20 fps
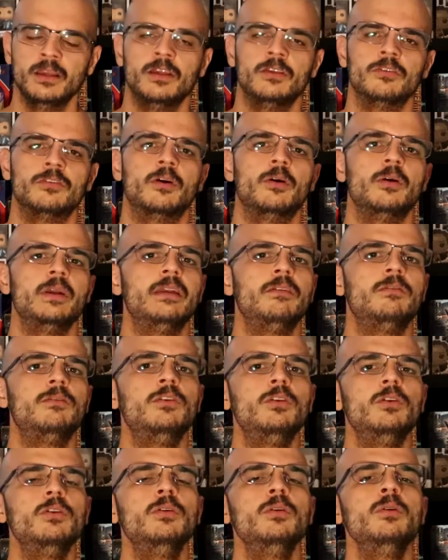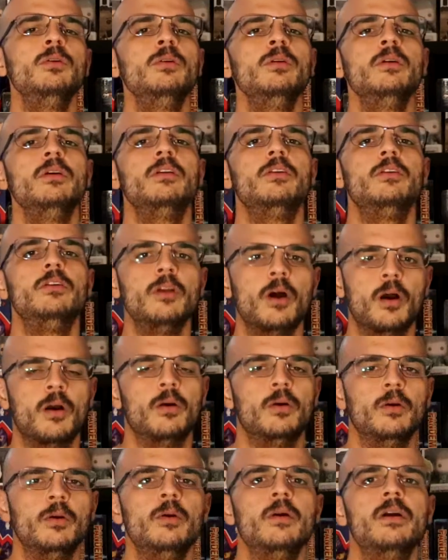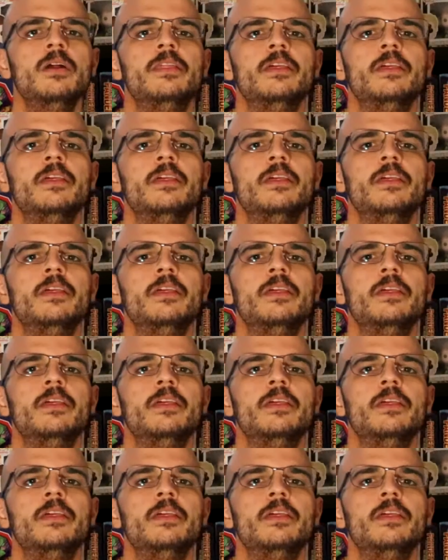So if you know